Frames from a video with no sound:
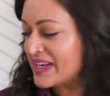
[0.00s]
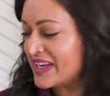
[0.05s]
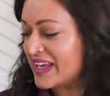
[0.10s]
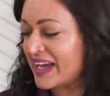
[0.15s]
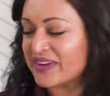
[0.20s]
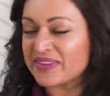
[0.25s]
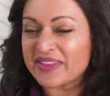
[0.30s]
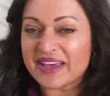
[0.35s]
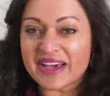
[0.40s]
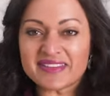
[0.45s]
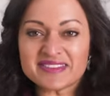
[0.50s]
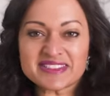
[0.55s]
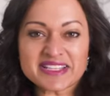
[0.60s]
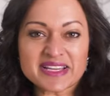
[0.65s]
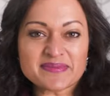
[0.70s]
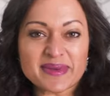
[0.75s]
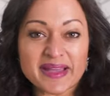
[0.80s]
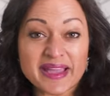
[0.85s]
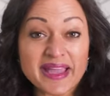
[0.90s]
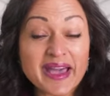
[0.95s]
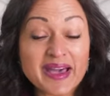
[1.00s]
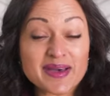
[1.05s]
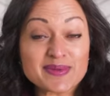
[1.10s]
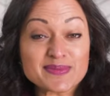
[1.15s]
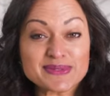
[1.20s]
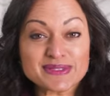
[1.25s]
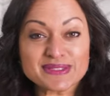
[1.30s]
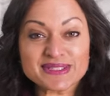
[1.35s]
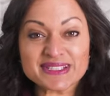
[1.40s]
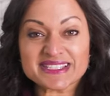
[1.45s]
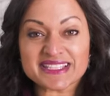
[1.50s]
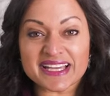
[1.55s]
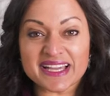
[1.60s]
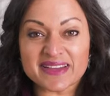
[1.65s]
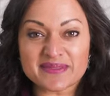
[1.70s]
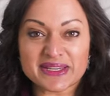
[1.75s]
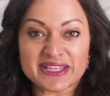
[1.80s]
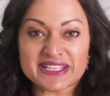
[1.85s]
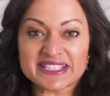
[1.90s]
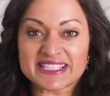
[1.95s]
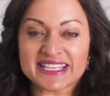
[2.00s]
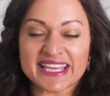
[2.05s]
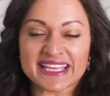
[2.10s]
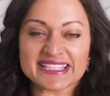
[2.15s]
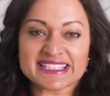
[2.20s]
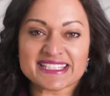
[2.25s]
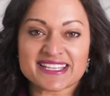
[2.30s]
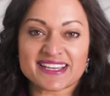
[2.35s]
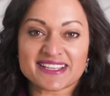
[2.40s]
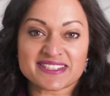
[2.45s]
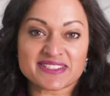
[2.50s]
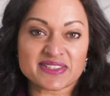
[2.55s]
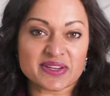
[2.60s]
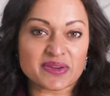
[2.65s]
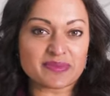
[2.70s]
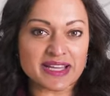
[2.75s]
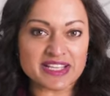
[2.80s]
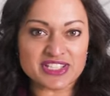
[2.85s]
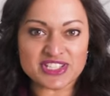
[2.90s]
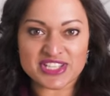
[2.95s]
now that I've done my apples, I'm going to get started on my